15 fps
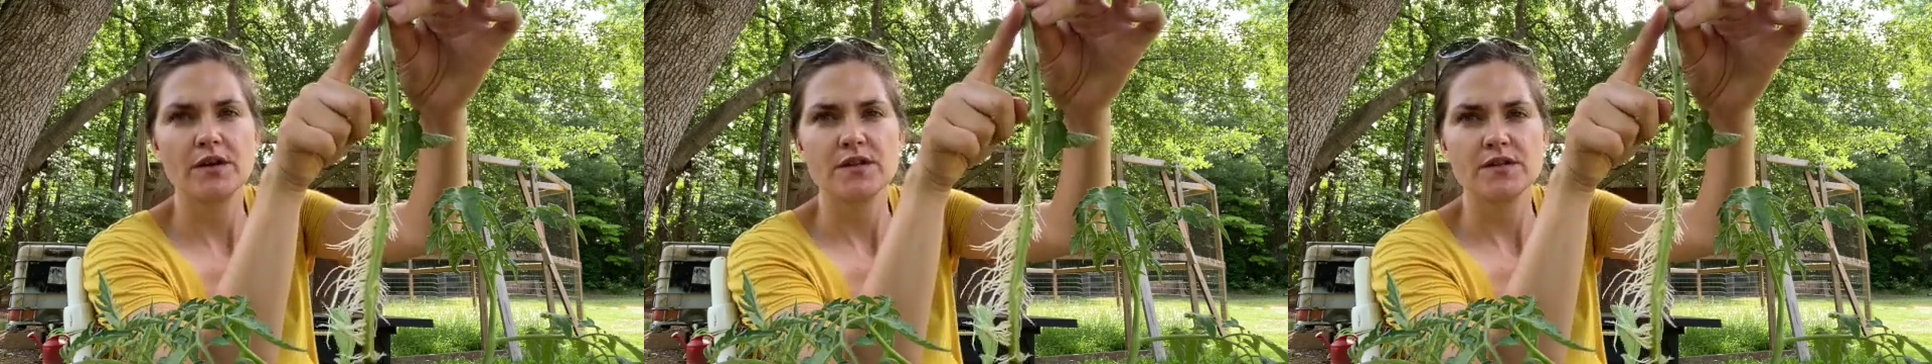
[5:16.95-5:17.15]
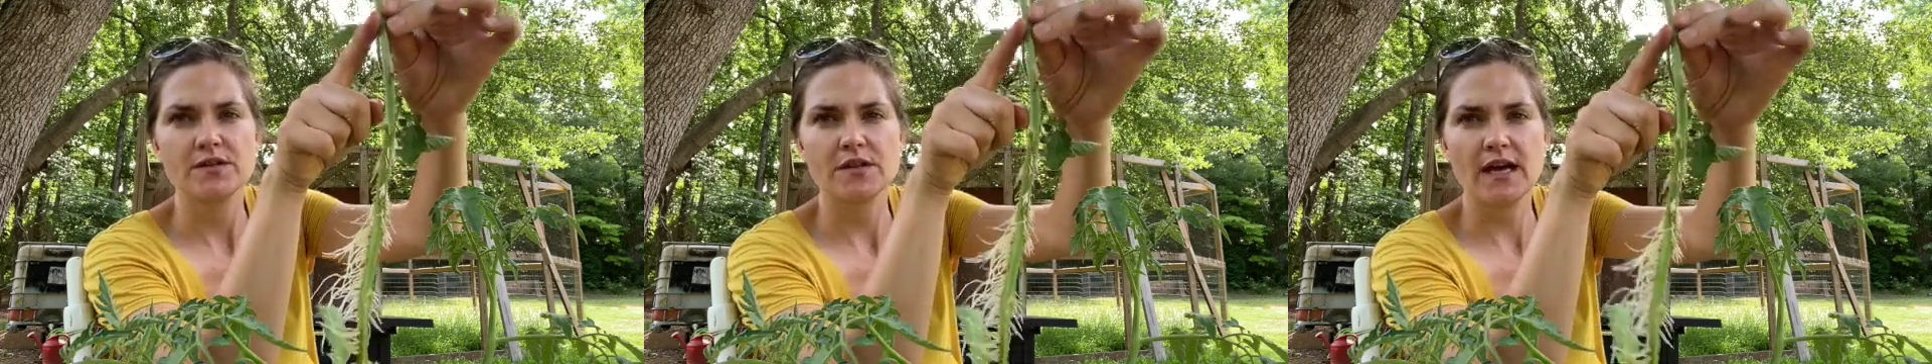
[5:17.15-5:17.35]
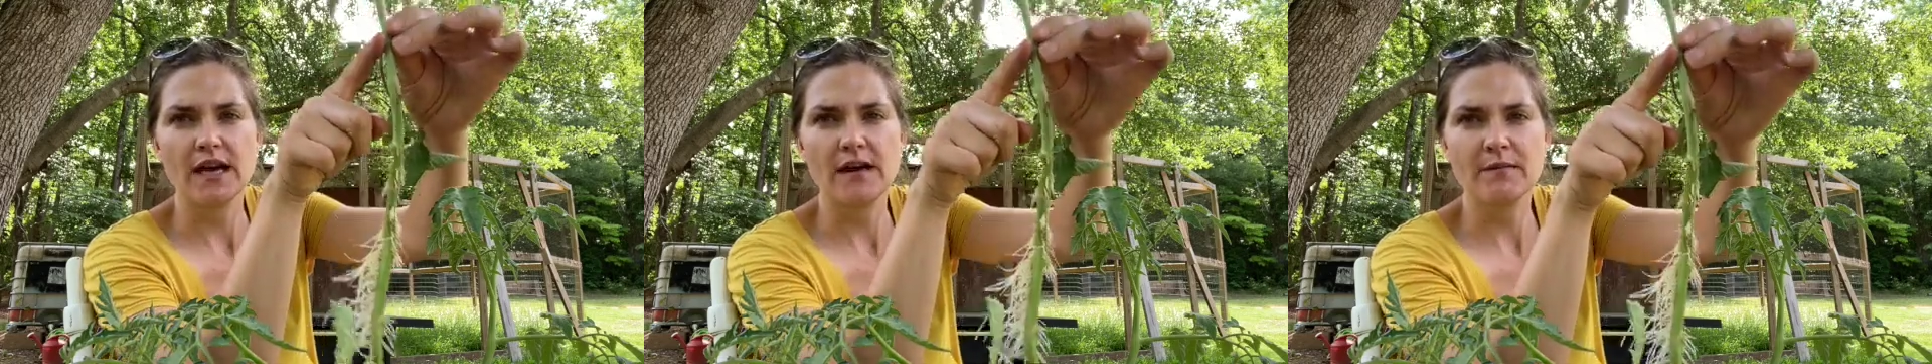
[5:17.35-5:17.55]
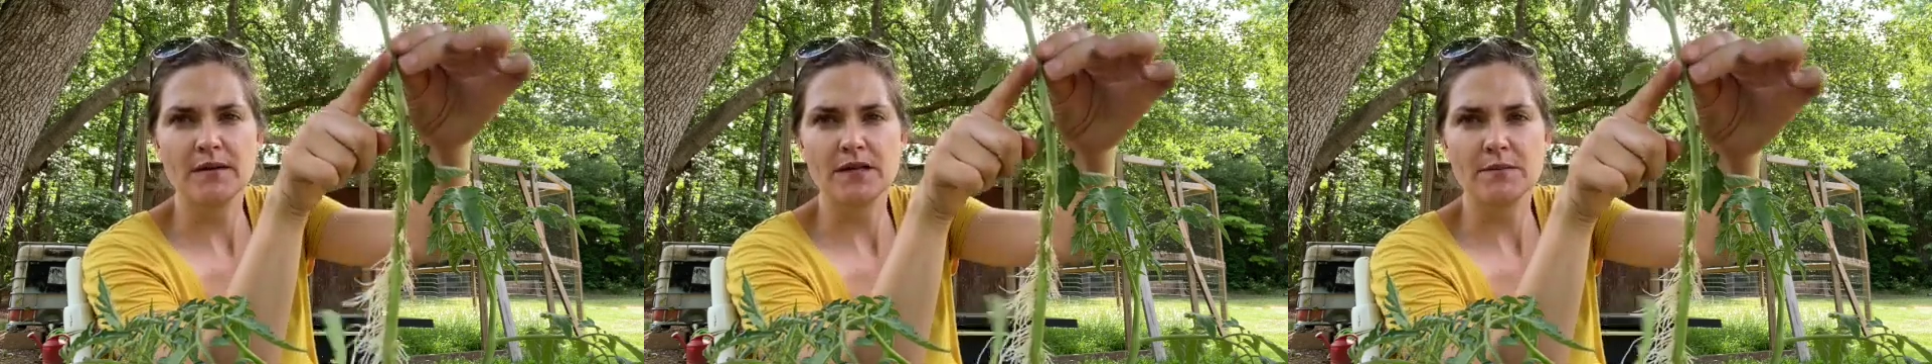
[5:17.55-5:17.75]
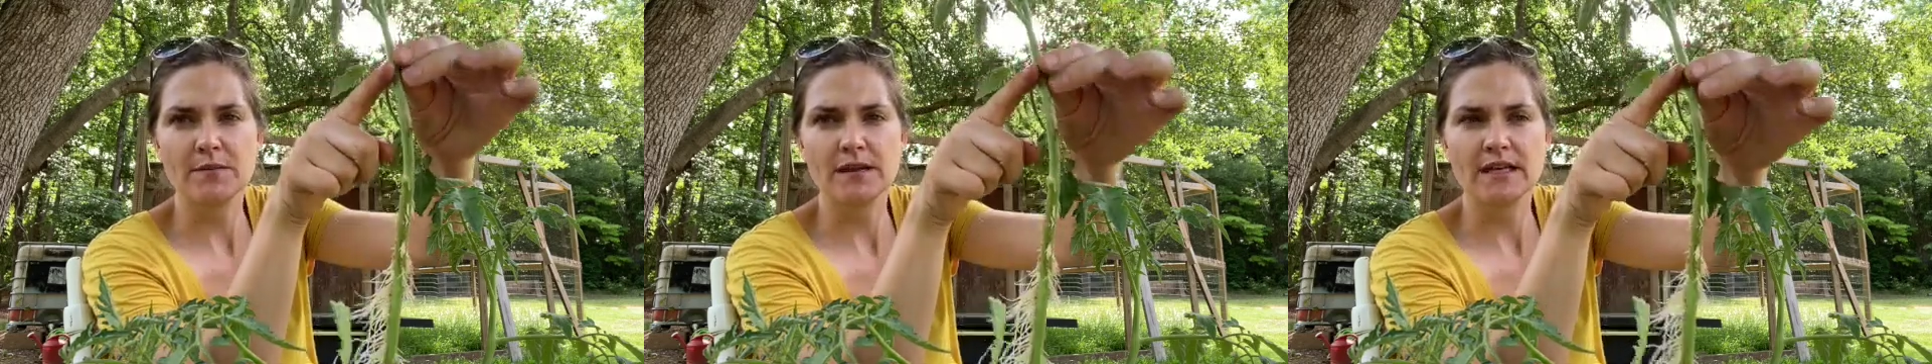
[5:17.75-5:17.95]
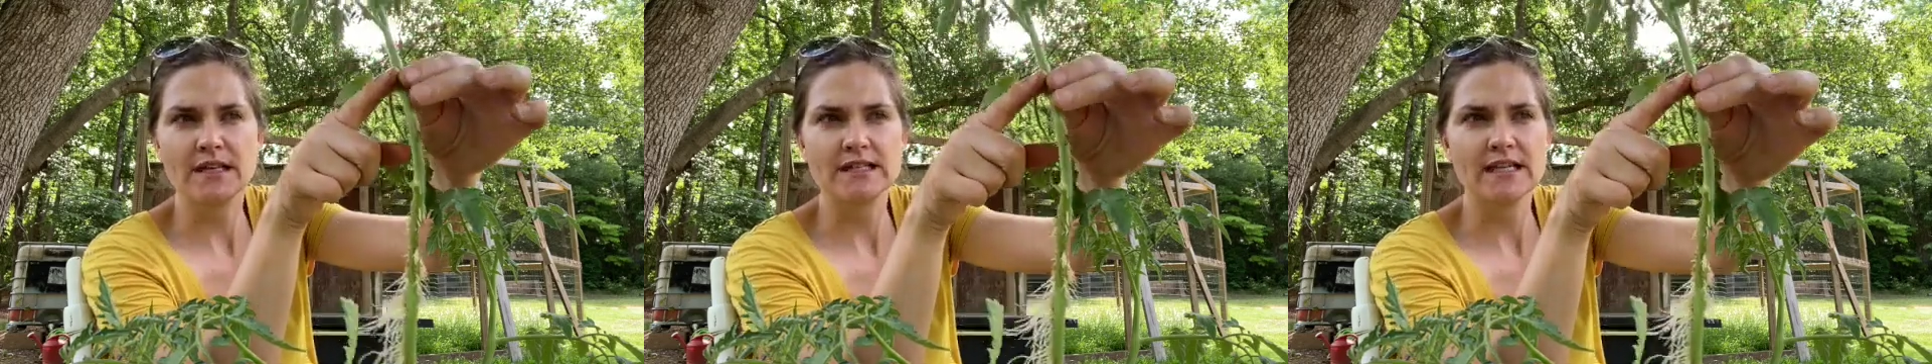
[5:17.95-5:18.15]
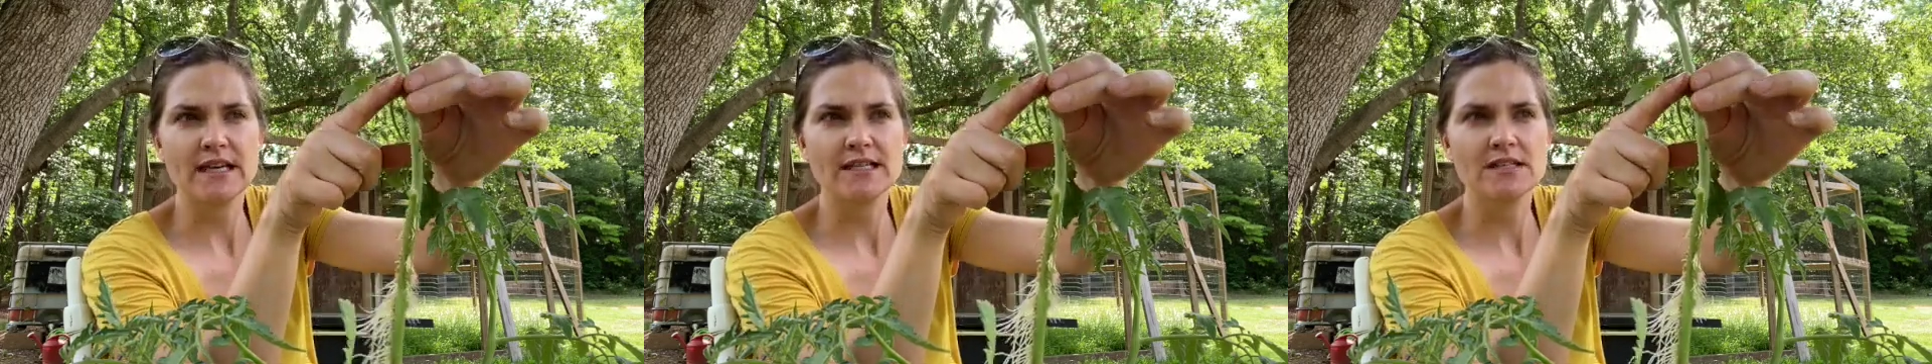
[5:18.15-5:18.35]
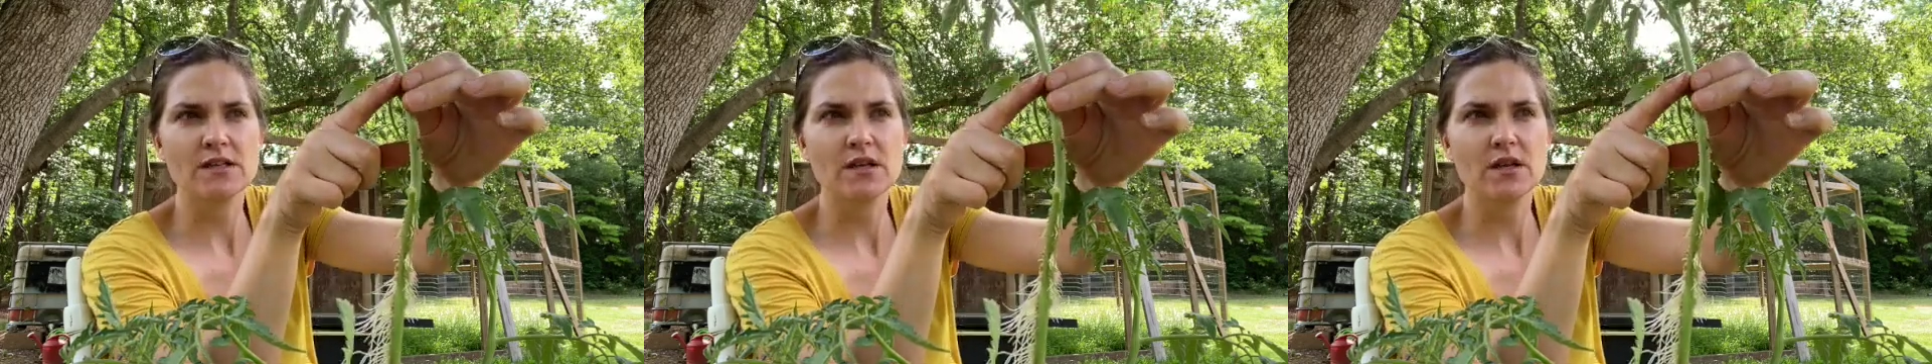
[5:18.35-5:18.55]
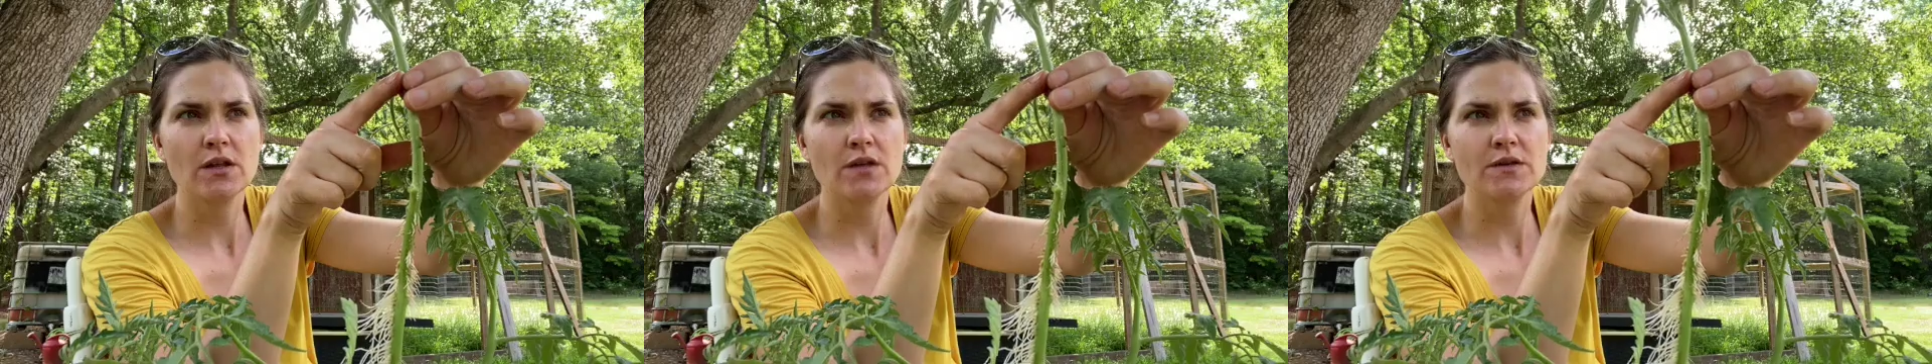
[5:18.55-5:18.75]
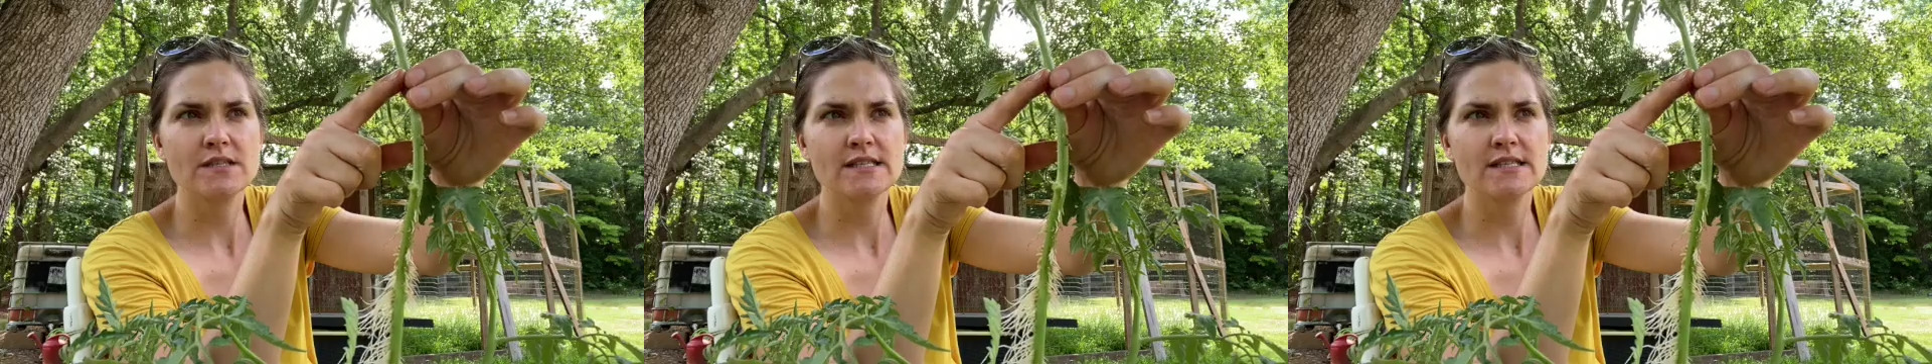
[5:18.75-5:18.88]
So I'm going to plant it as close